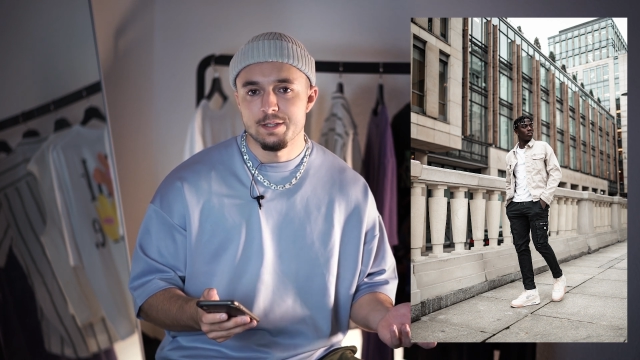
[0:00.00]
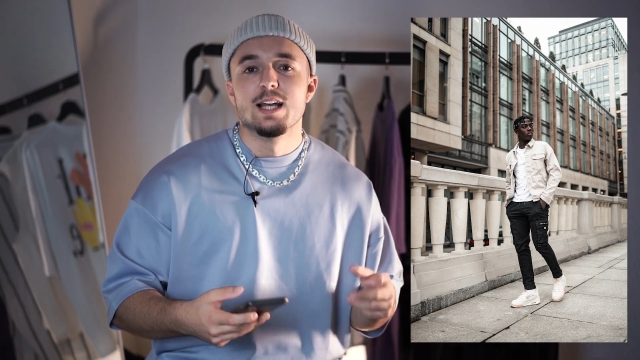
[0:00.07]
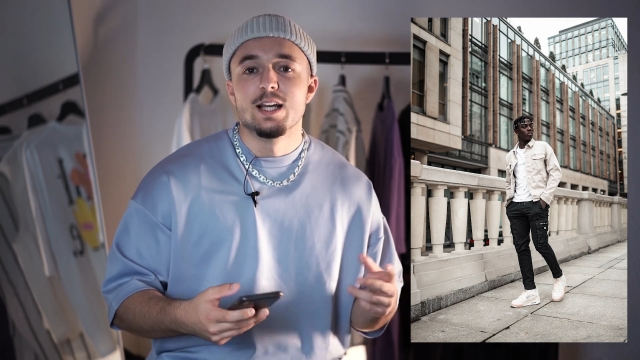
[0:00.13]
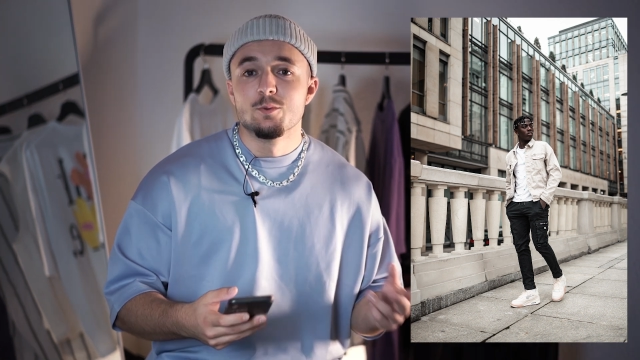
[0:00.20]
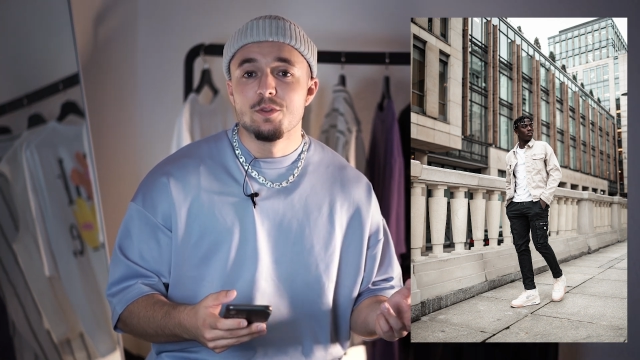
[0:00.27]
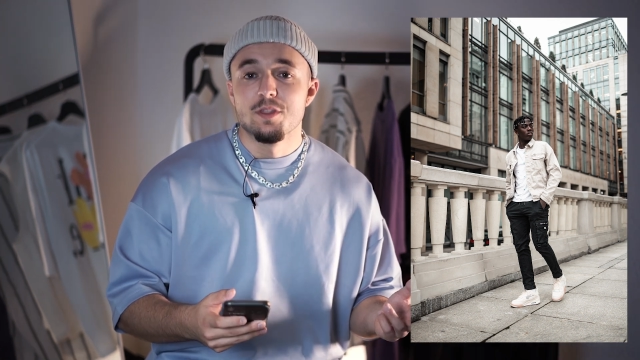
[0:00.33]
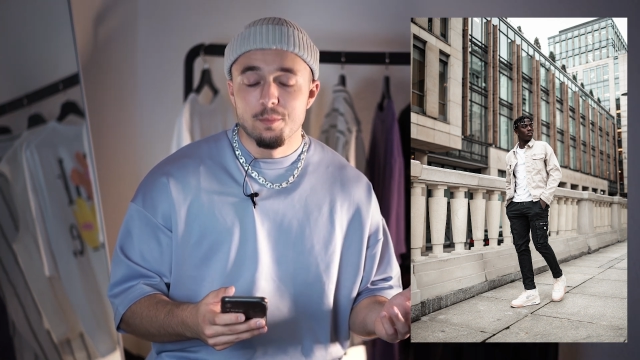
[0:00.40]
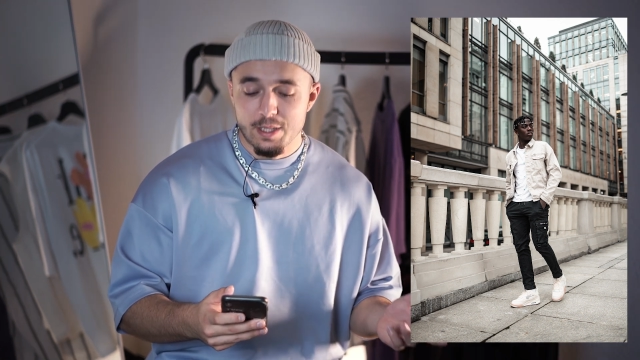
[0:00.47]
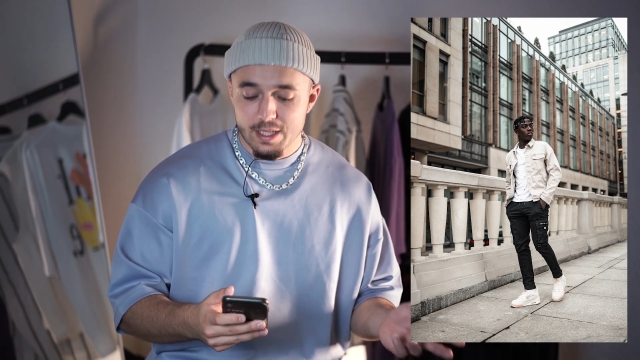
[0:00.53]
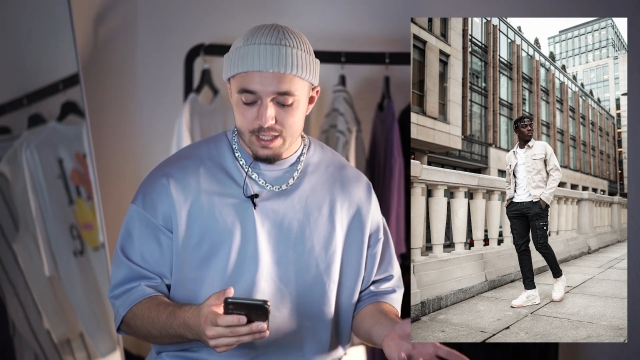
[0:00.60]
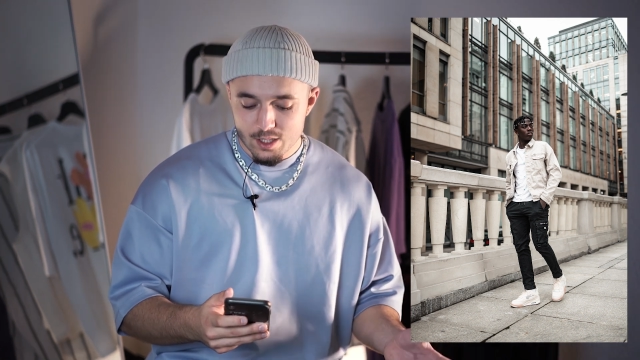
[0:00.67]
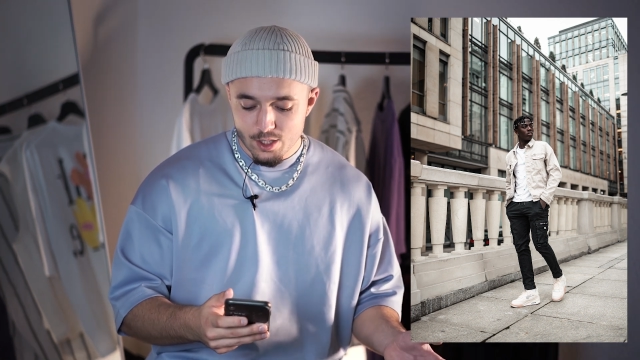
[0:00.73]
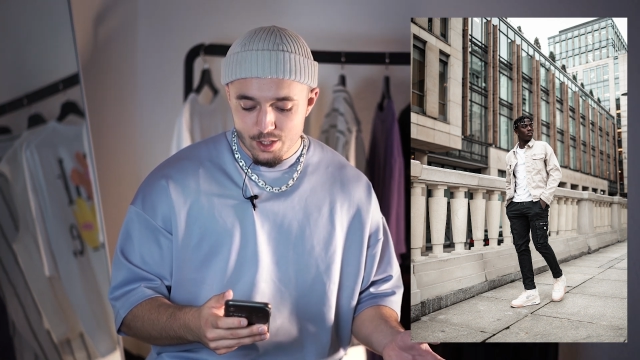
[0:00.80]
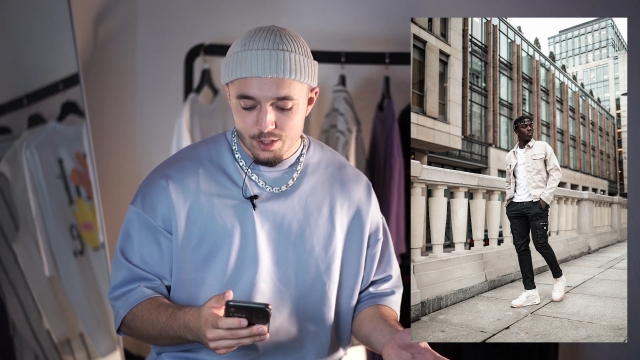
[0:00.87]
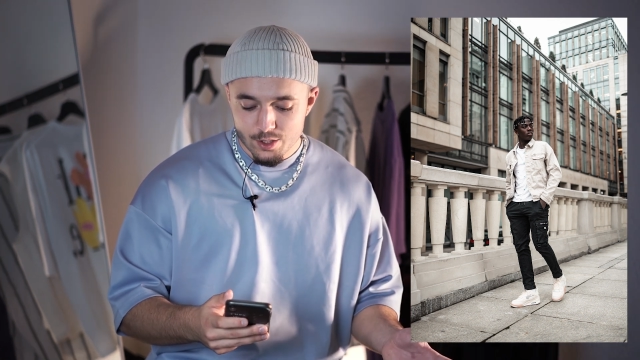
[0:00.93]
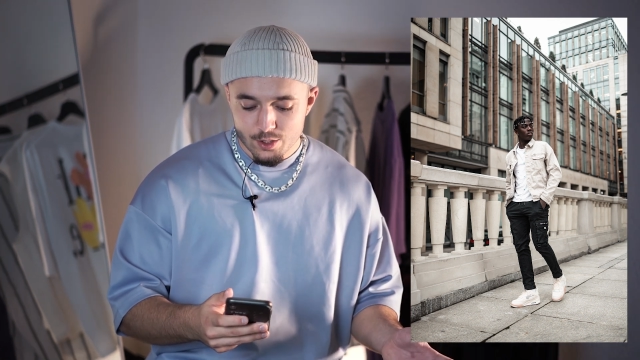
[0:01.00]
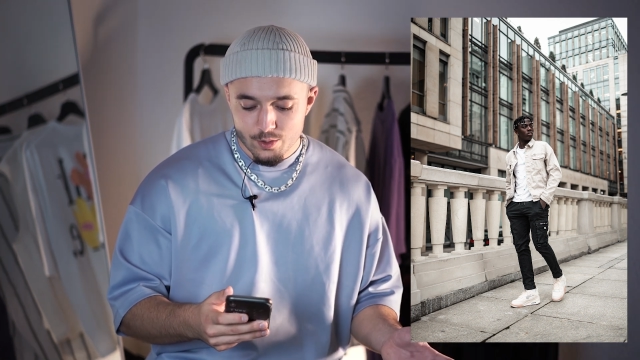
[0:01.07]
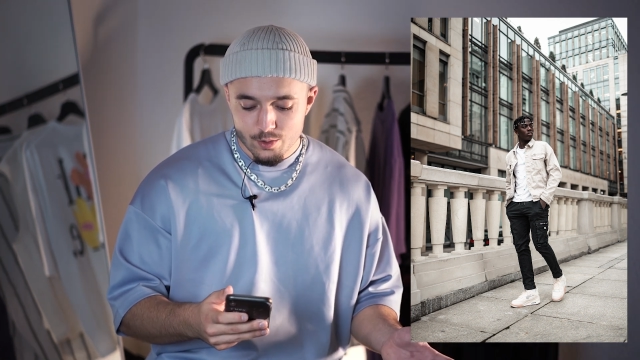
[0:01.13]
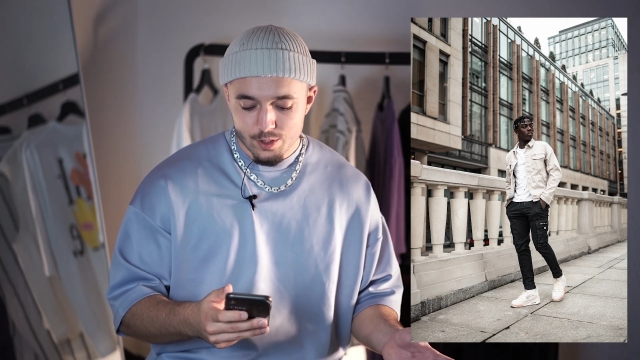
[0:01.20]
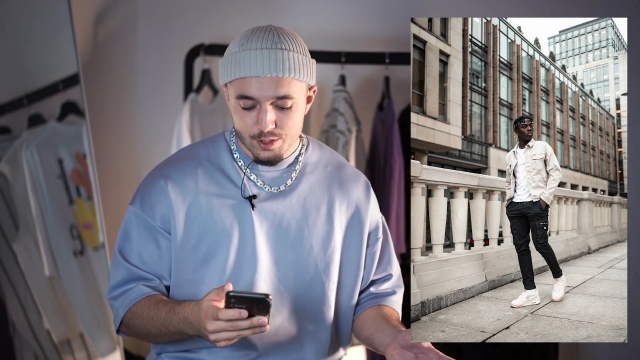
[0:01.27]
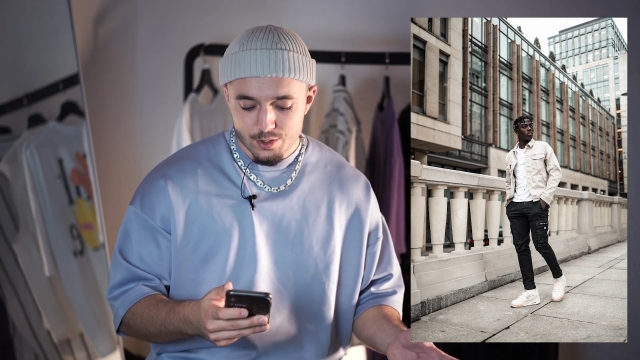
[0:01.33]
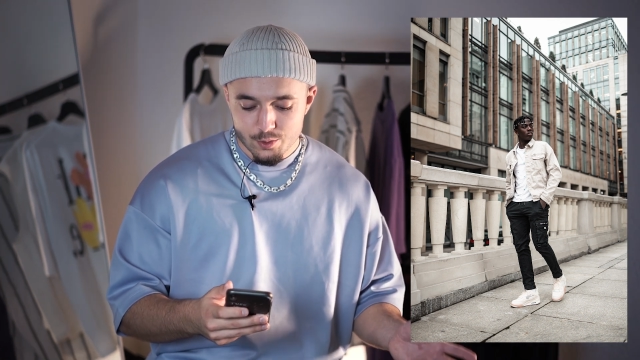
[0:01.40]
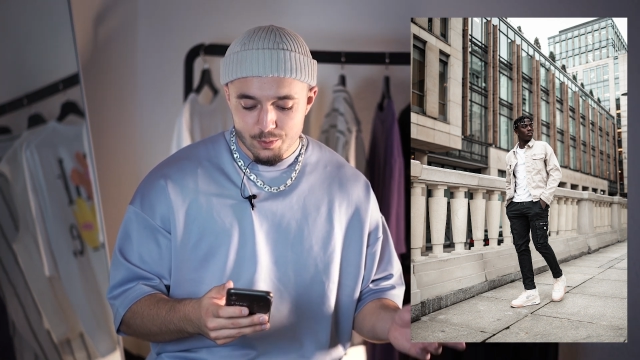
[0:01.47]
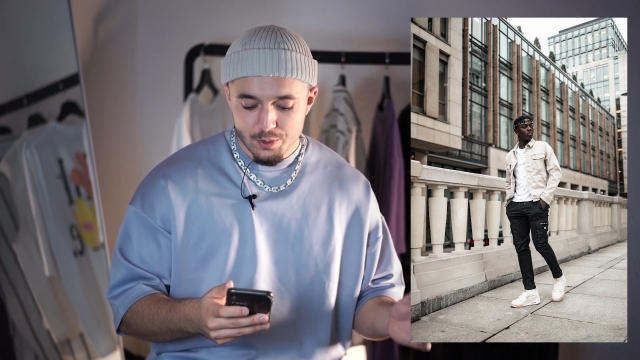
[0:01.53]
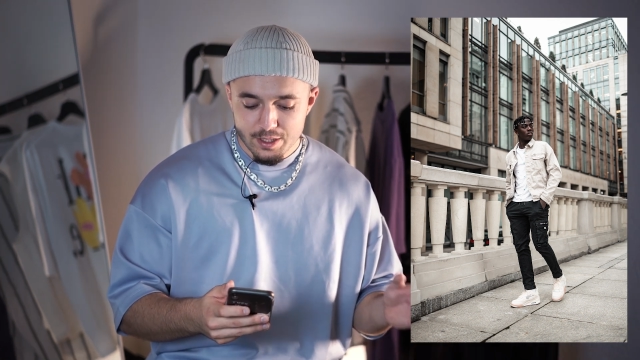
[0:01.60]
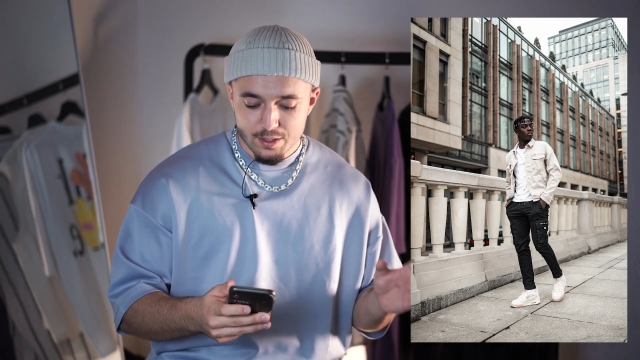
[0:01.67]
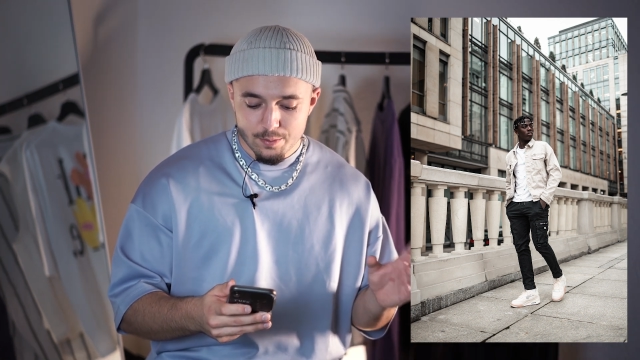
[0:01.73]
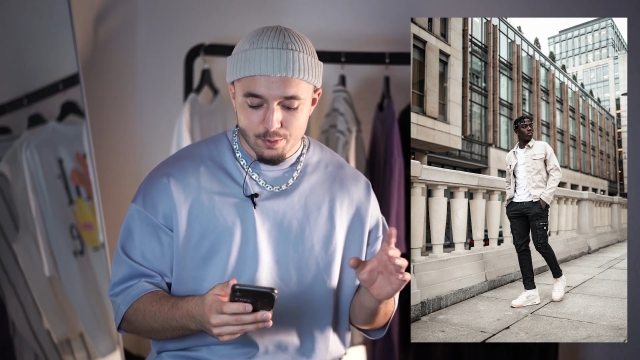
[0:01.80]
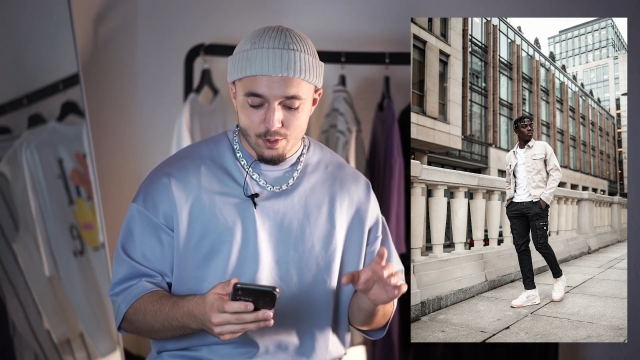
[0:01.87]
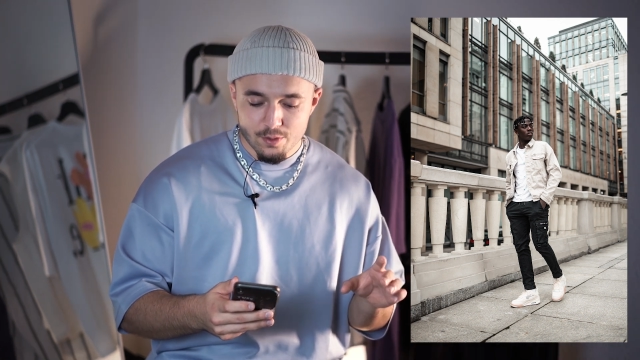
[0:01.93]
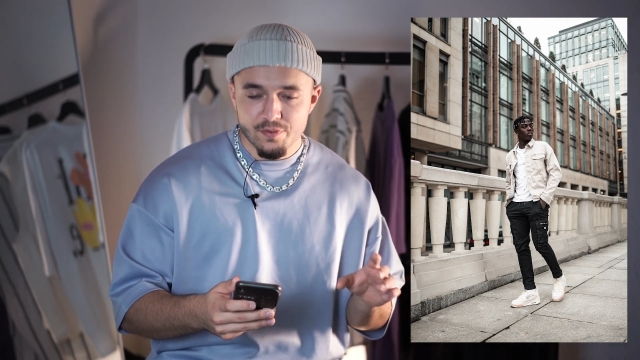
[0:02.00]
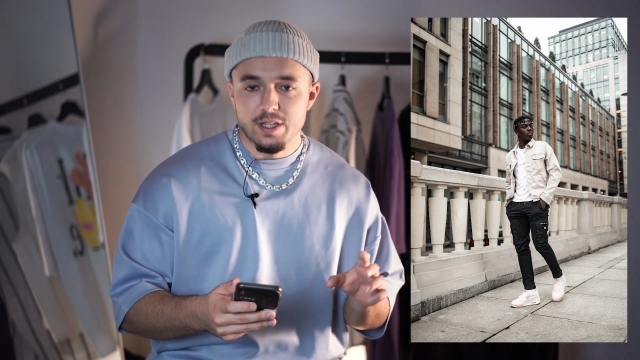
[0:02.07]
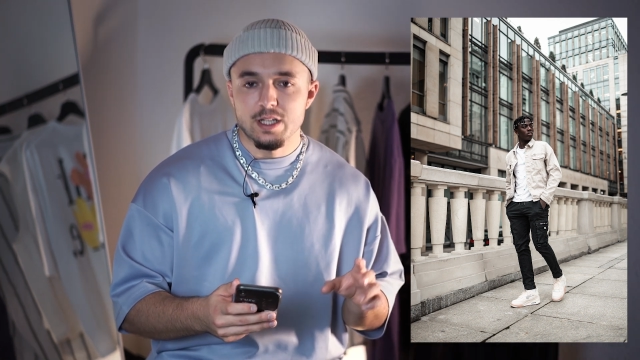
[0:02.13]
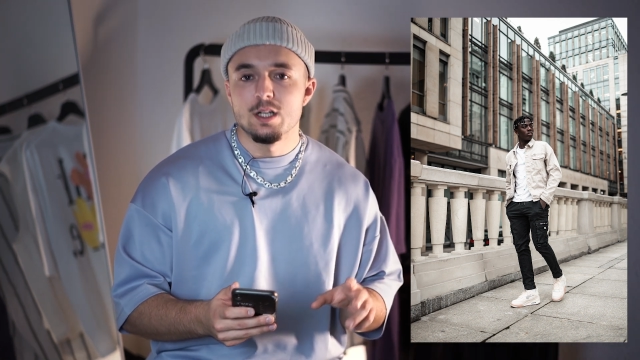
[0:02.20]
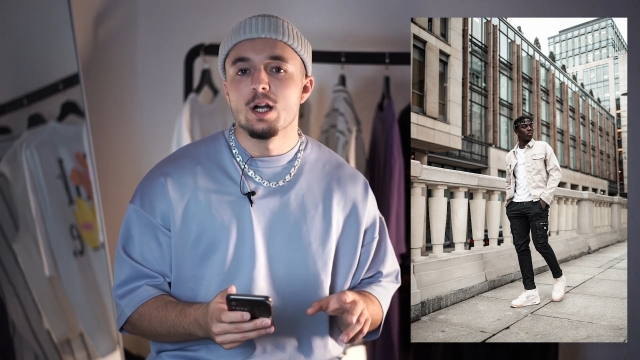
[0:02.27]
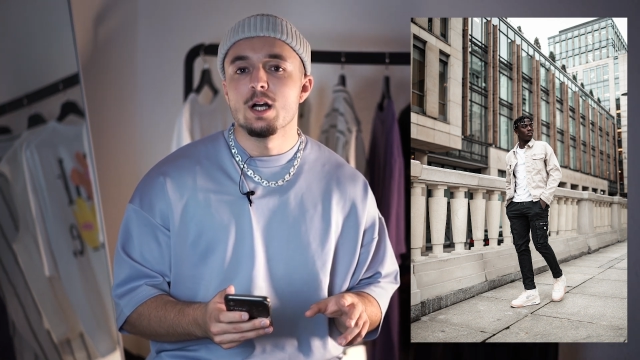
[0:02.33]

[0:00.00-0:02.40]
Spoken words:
And with the black cargo, you bring the perfect